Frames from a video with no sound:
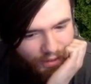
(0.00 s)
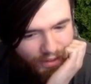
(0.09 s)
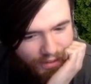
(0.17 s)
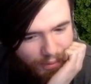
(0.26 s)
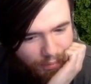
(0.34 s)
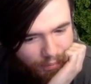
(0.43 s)
This
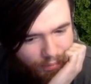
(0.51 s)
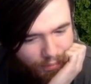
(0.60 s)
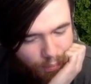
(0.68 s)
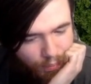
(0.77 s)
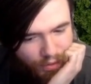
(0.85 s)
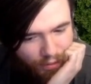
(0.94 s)

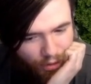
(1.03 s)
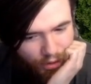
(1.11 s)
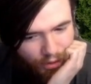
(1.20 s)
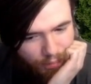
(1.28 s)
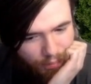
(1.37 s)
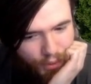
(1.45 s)
game is
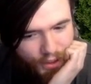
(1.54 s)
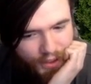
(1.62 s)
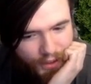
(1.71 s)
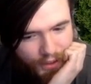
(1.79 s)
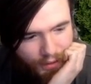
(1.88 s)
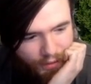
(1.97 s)
looking
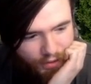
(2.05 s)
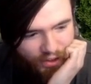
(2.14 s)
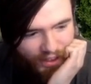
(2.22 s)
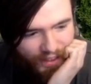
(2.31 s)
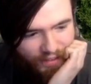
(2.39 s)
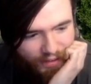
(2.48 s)
pretty
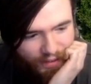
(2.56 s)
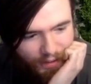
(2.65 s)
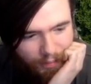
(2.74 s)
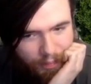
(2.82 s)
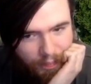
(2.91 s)
schnasty.